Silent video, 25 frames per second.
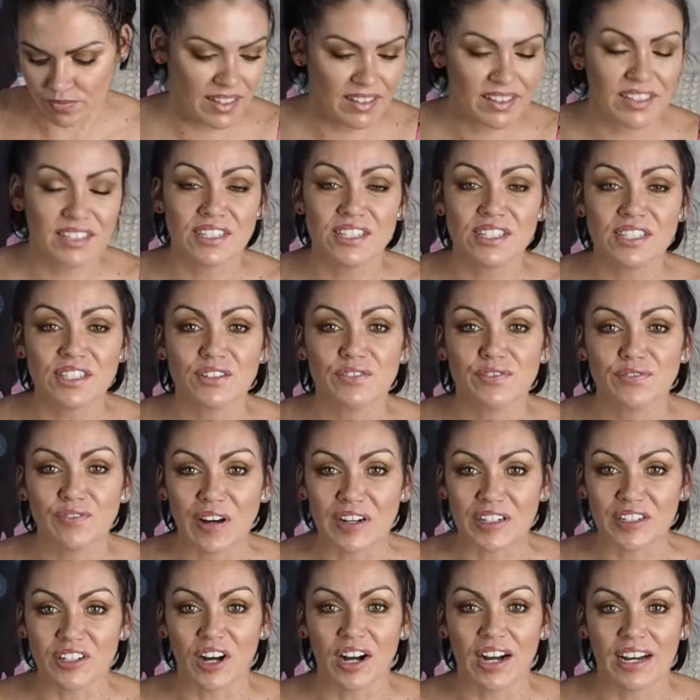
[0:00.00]
This is the
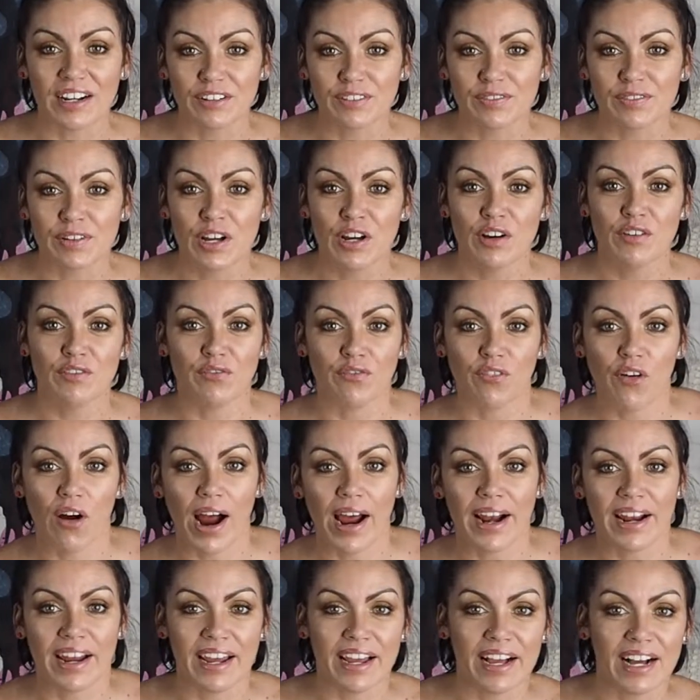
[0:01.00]
fun kind of
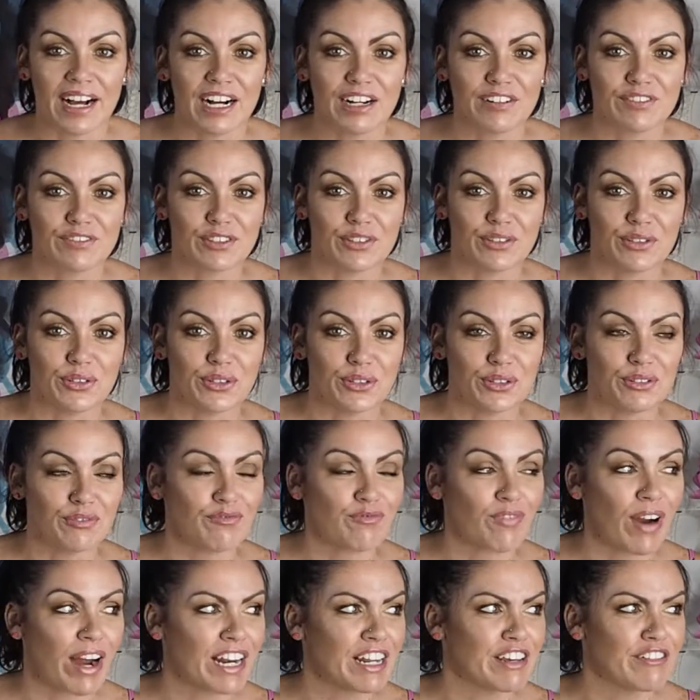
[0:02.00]
Friday afternoon,
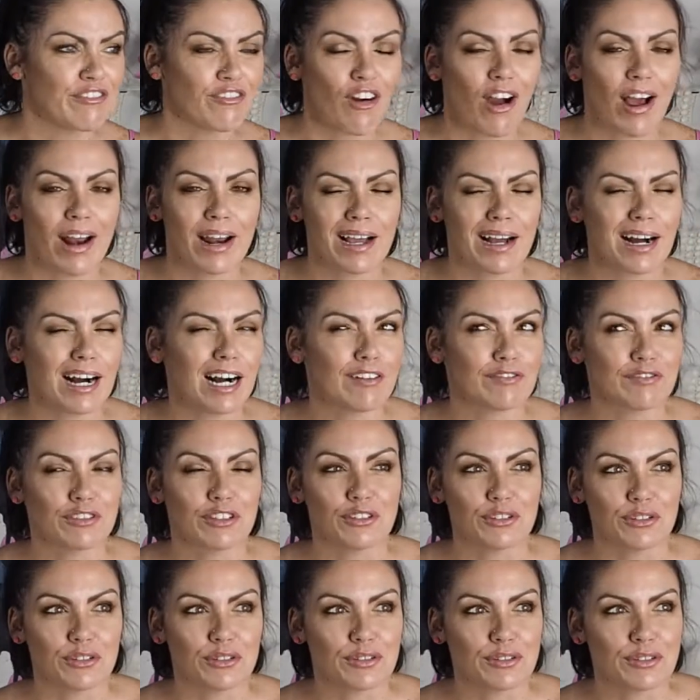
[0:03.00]
rainy Friday
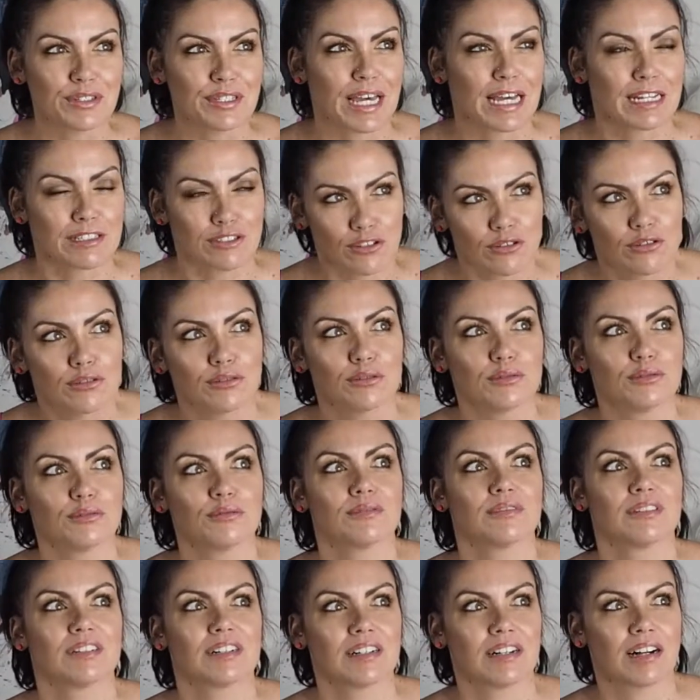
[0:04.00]
afternoons at school,
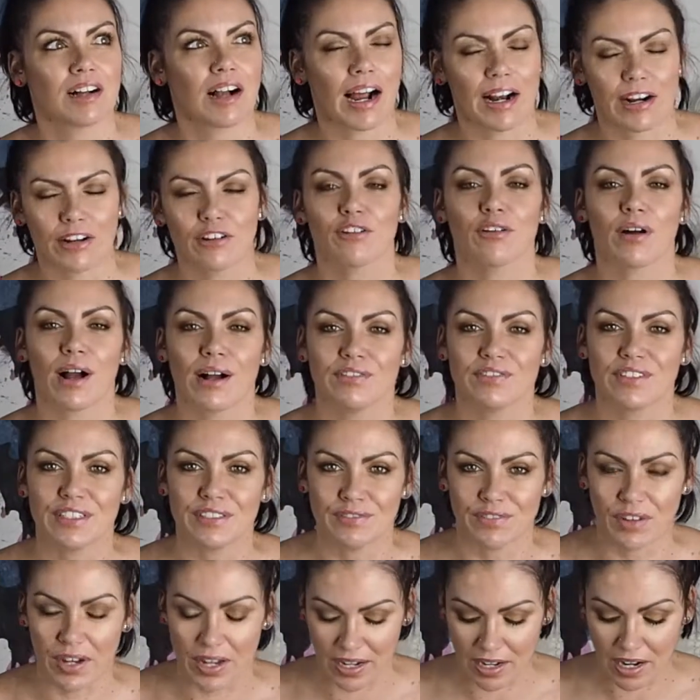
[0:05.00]
kind of crafty
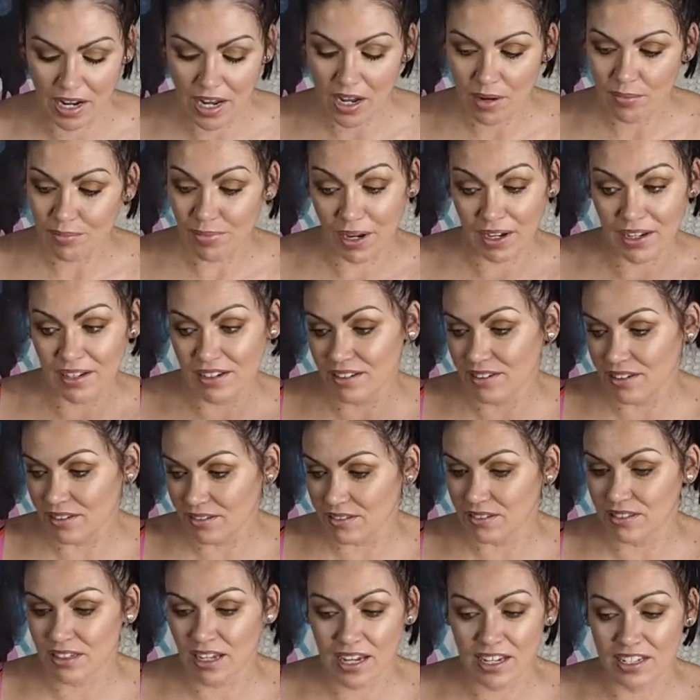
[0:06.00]
fun, but
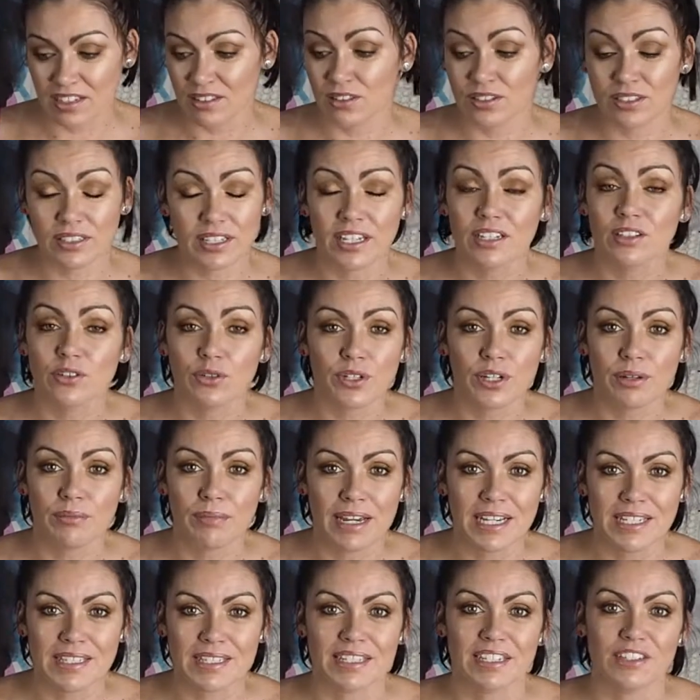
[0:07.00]
it can look
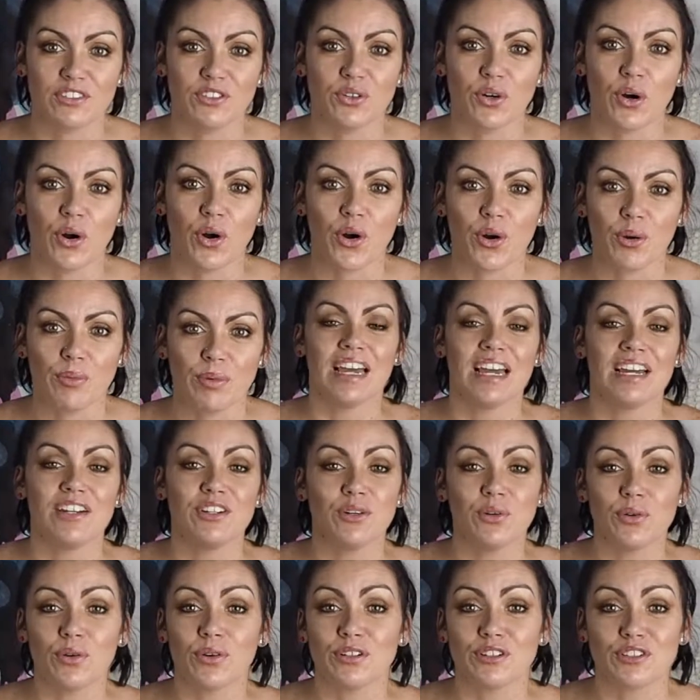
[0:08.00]
amazing in your home, and
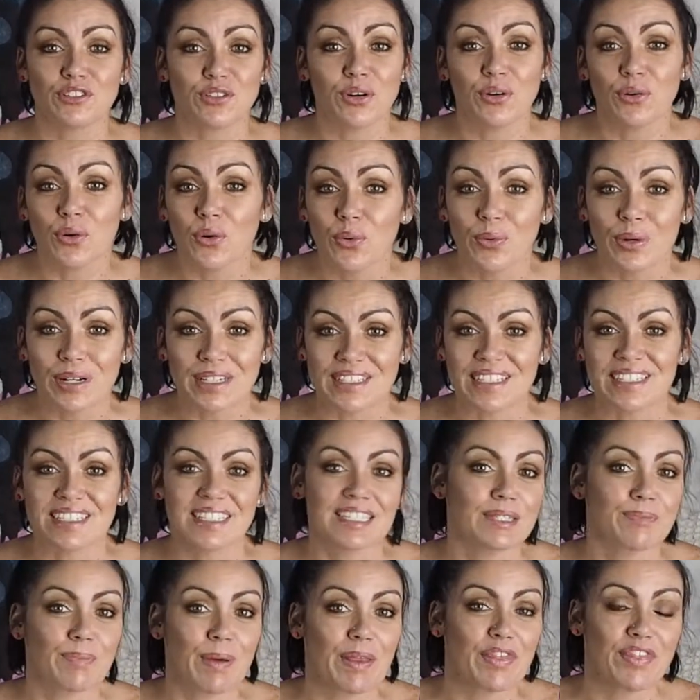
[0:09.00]
you don't always need
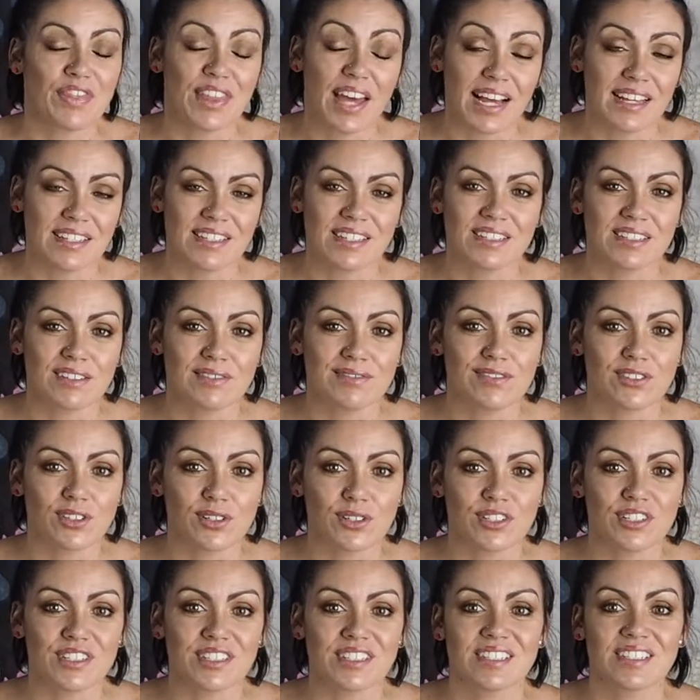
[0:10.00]
to spend thousands of
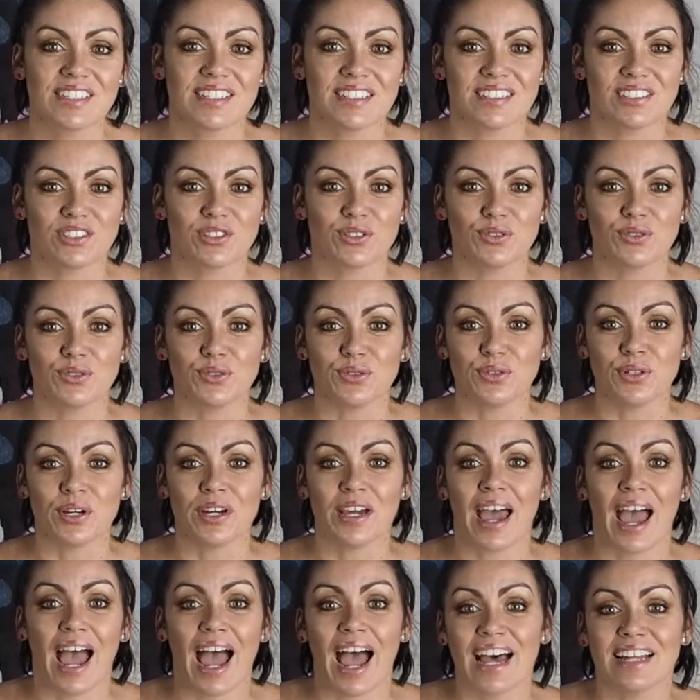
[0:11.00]
dollars to
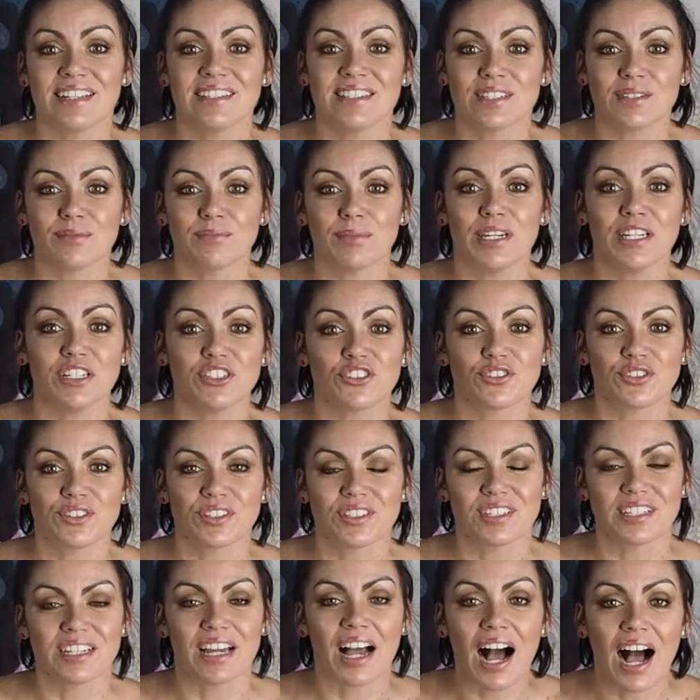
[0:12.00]
add some
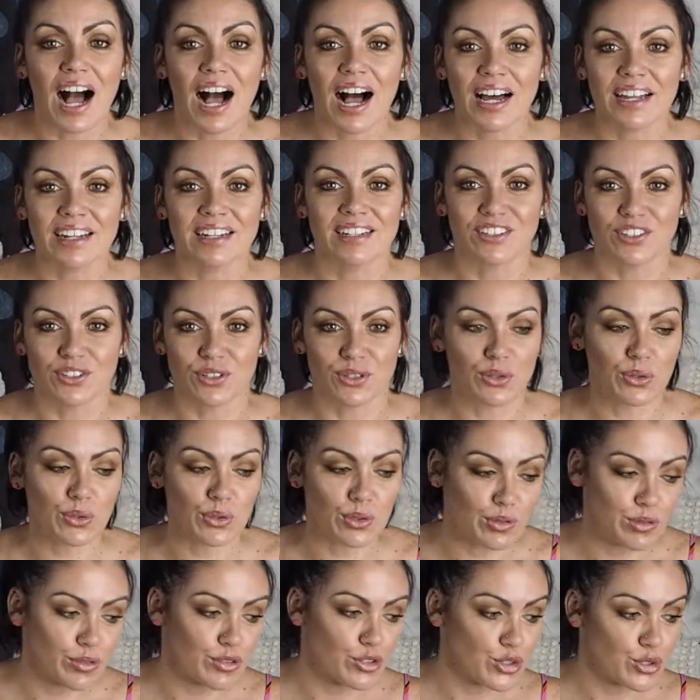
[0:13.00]
interesting art and
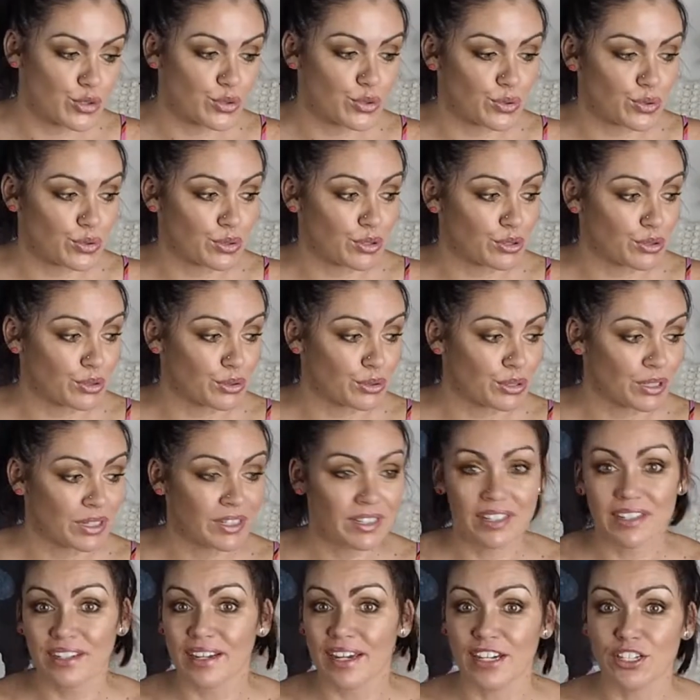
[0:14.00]
decor to
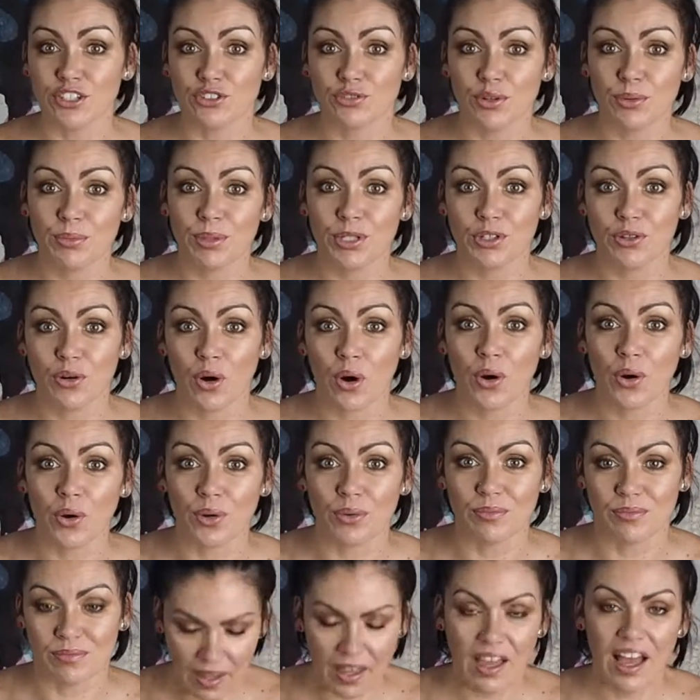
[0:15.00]
each room in your
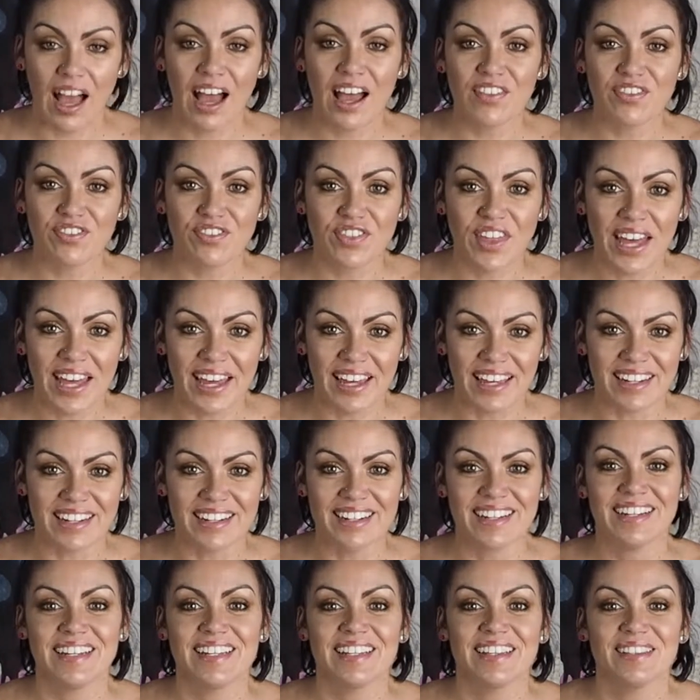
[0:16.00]
home. And
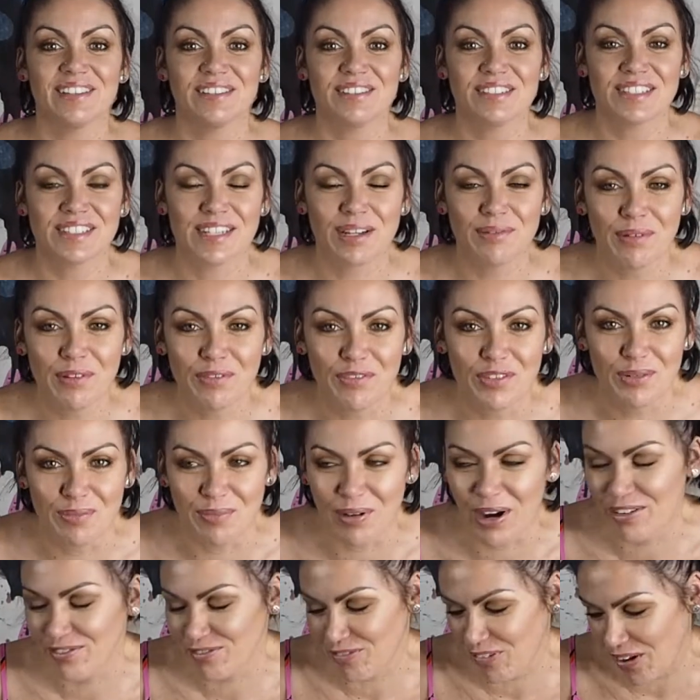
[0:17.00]
then some of you
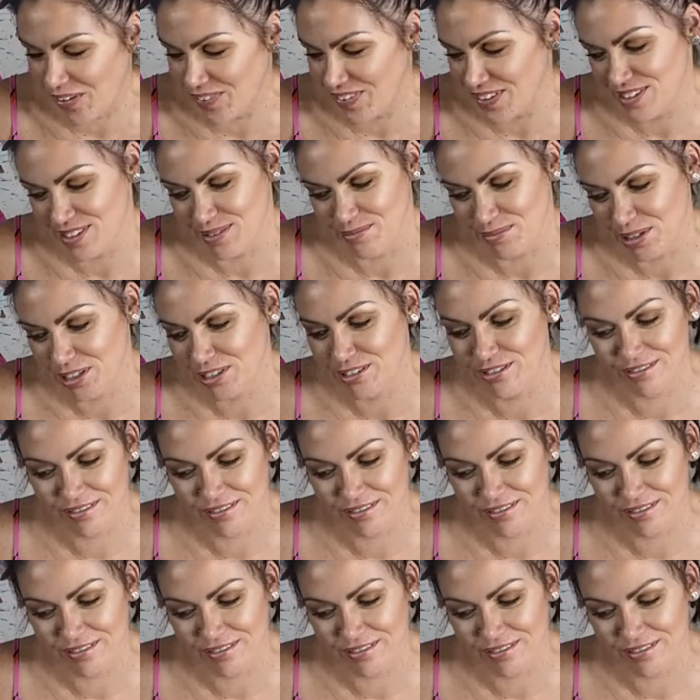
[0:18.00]
might find this a bit